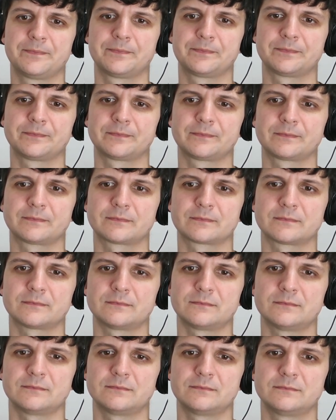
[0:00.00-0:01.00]

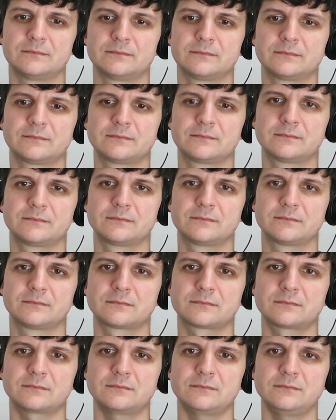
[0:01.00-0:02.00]
[no speech]